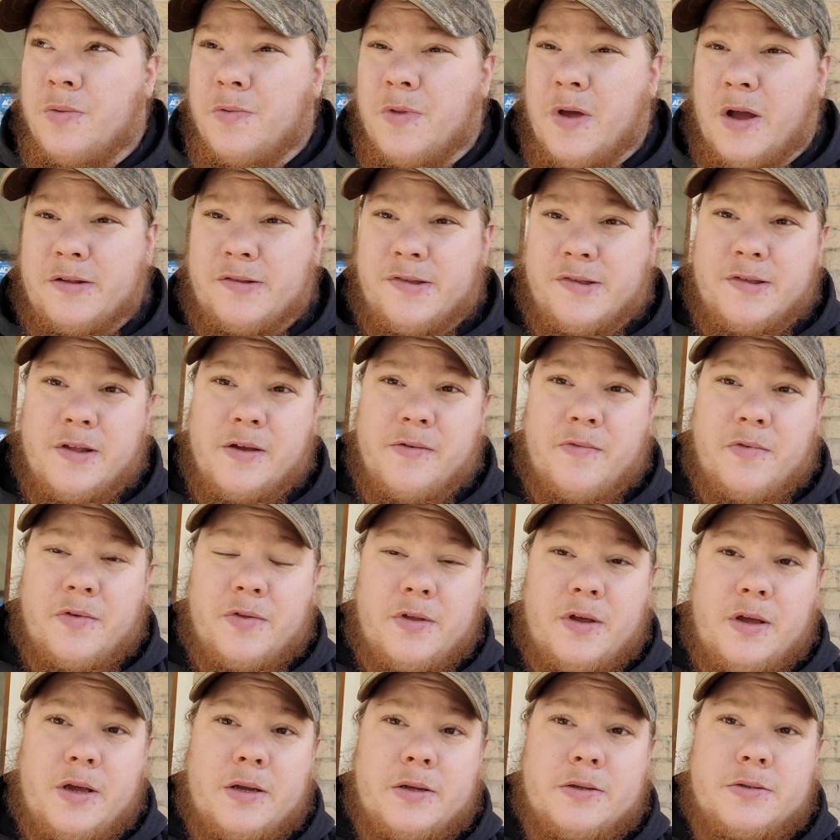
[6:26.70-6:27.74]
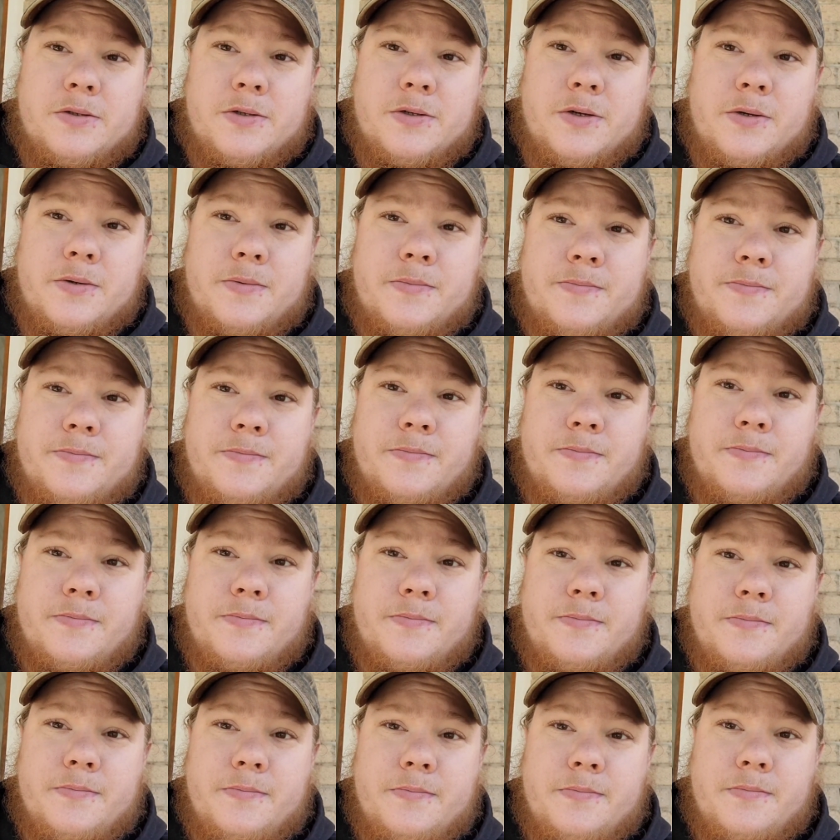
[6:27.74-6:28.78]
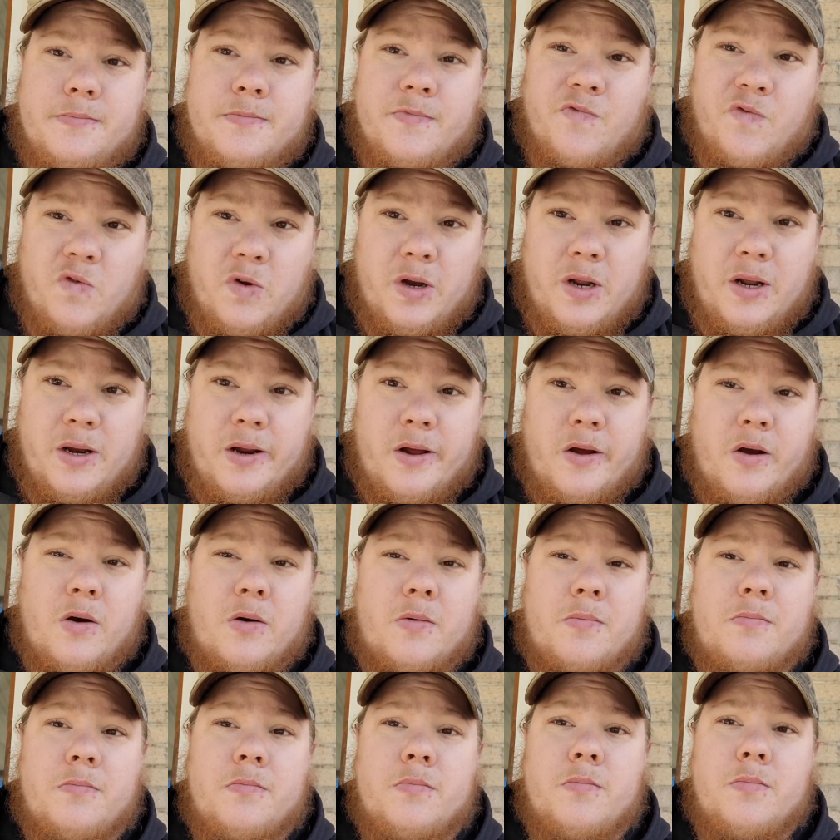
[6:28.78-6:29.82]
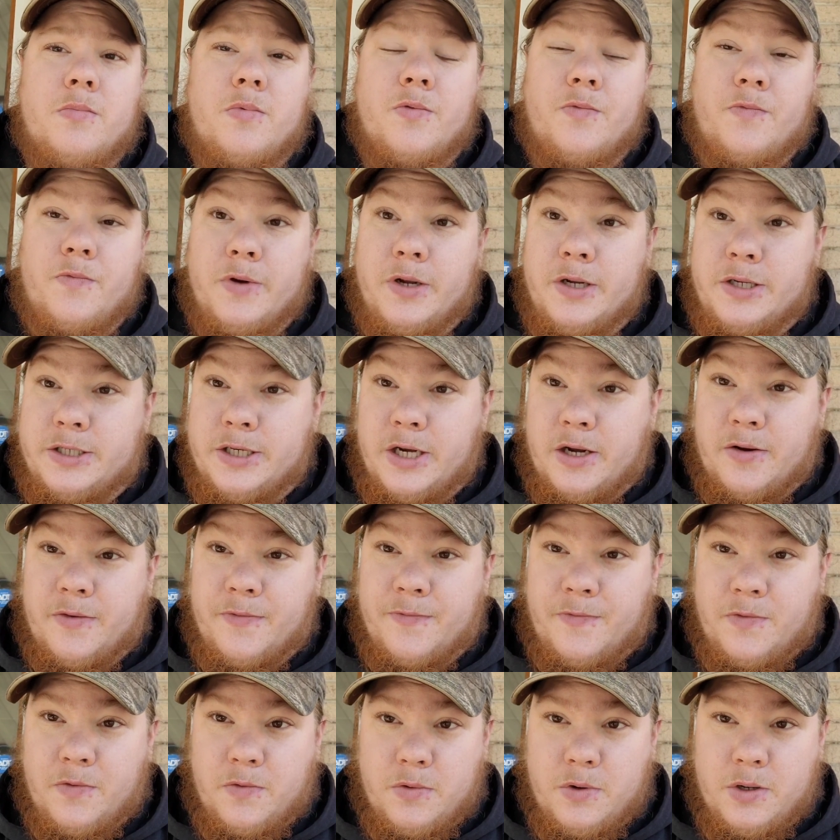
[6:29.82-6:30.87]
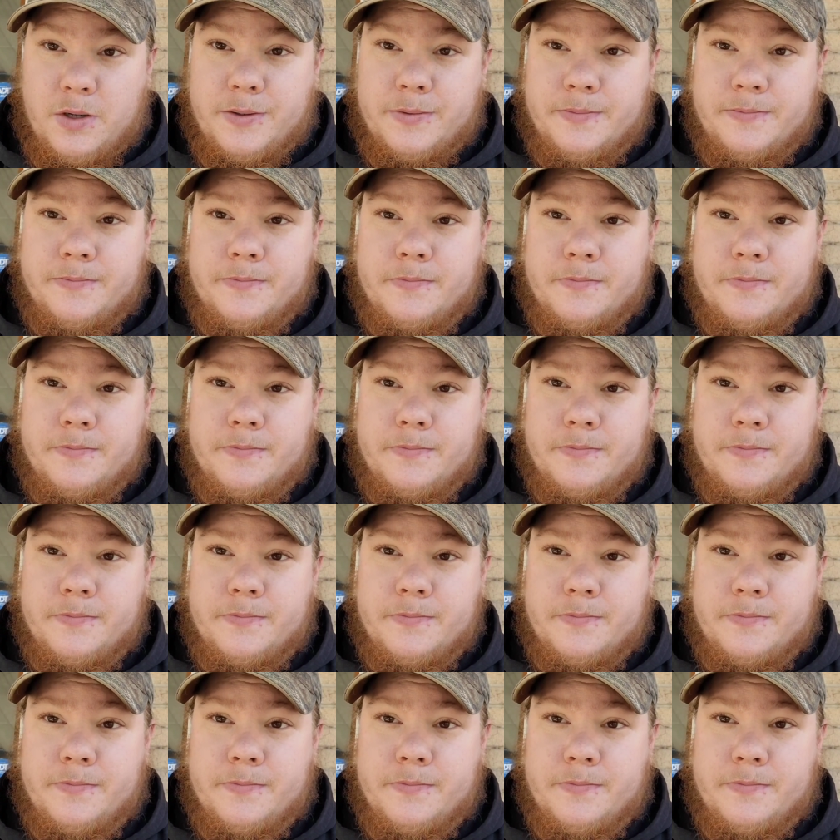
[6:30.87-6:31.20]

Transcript: That's never the answer. If you need help, reach out for it.